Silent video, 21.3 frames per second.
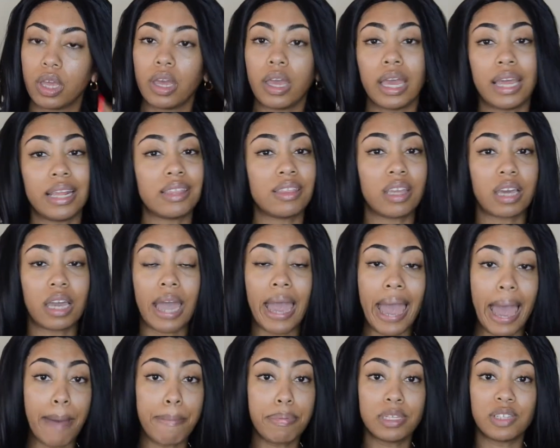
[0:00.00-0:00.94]
The
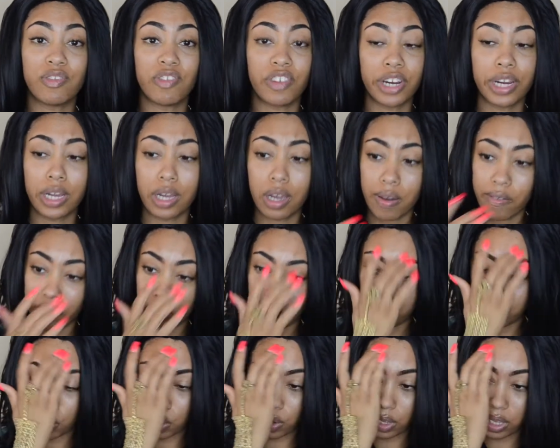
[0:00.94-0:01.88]
cap is very
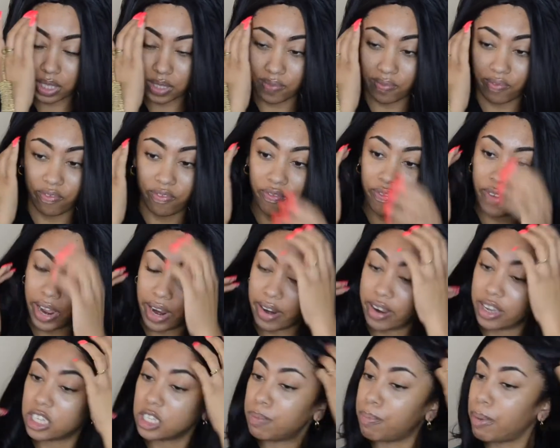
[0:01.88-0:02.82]
comfortable. It's
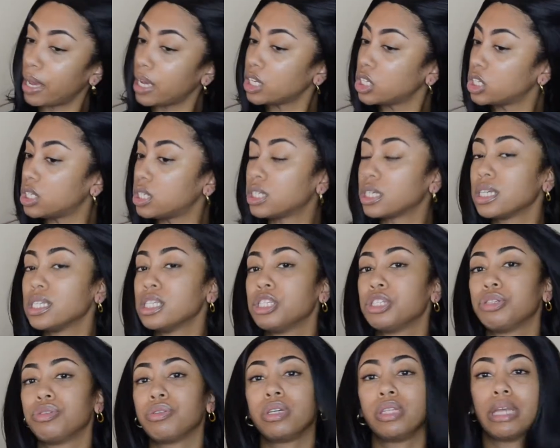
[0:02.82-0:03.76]
very spacious,
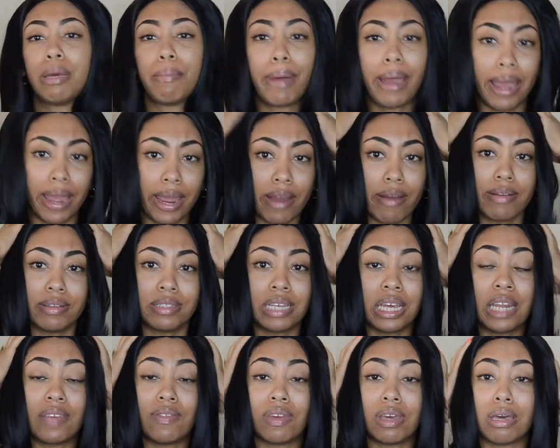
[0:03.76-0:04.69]
considering that my hair is
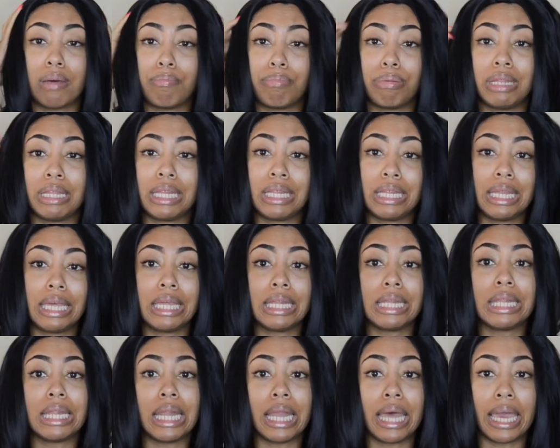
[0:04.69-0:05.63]
not even completely
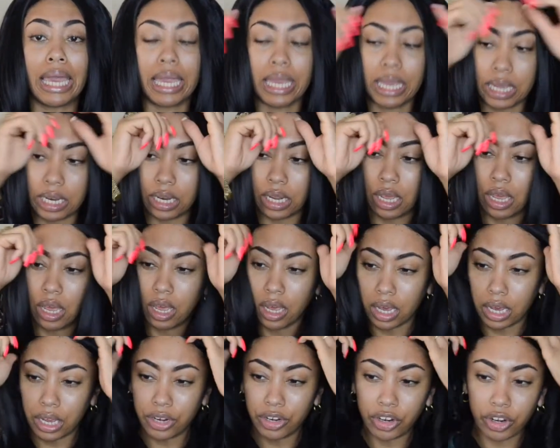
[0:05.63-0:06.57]
laid
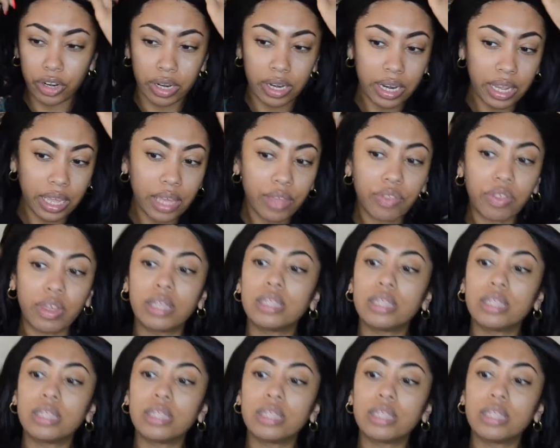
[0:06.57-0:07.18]
underneath.